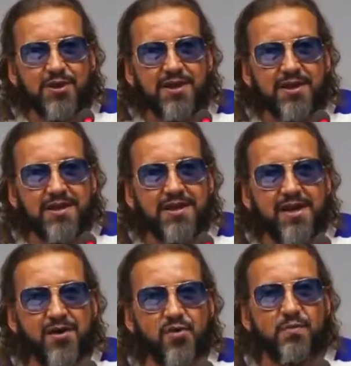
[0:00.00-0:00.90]
No
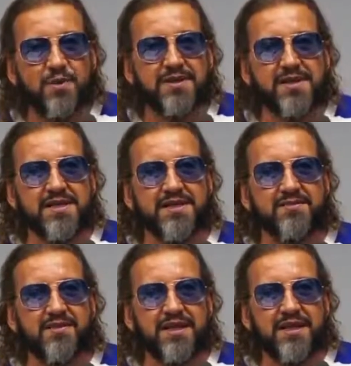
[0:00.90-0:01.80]
space
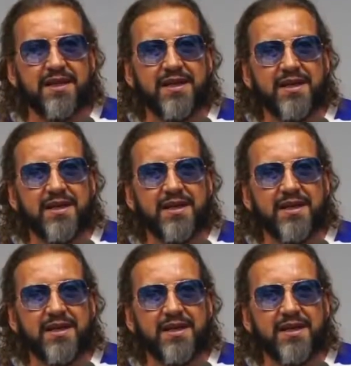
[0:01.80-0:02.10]
exists yet.